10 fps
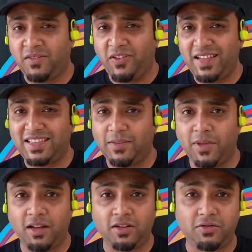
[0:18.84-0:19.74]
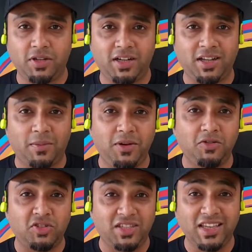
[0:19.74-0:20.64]
very similar to the
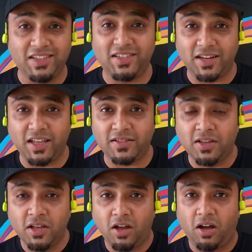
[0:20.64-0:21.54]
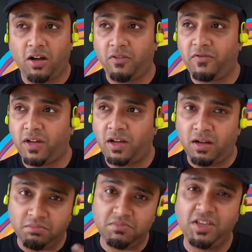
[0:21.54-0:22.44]
WZ series of
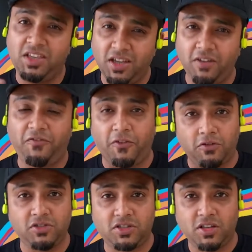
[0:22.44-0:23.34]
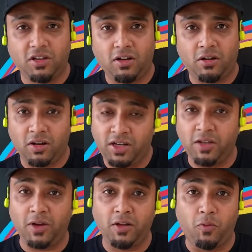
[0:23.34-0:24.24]
earphones, or
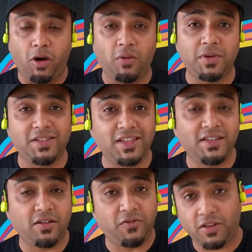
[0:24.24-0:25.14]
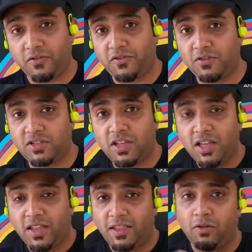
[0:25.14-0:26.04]
they were the Walkman series of earphones.
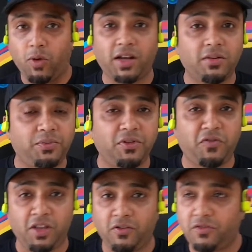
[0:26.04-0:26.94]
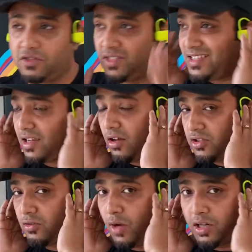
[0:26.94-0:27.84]
They were waterproof earphones. These are
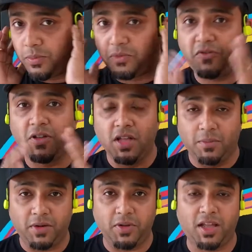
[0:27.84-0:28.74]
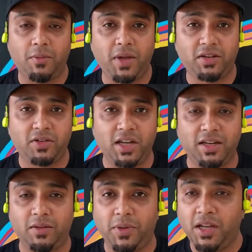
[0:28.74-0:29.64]
also waterproof, but we'll come back to
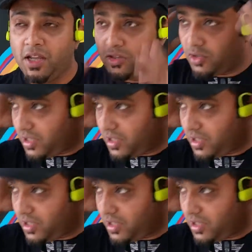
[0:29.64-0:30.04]
that in a bit. So the